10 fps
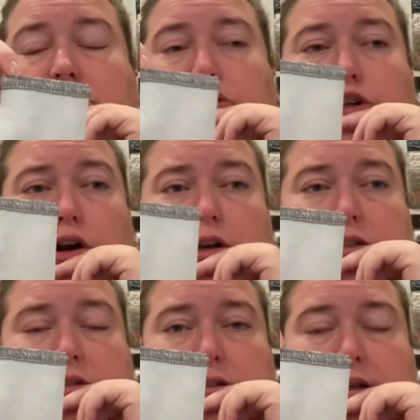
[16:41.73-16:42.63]

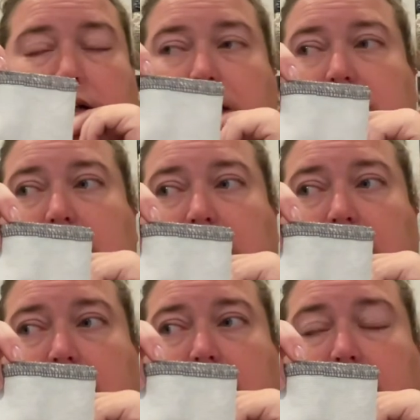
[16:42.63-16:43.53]
chart and I
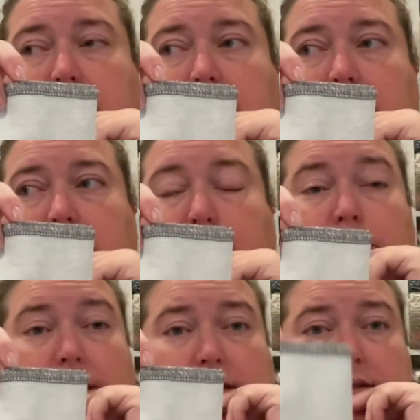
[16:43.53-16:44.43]
didn't,
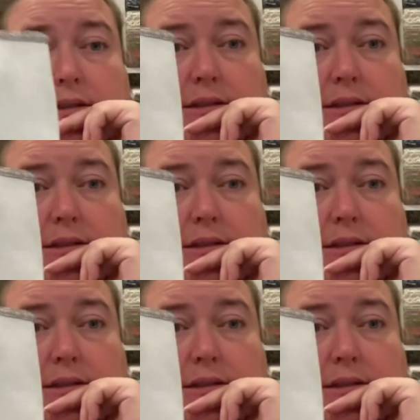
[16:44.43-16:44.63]
but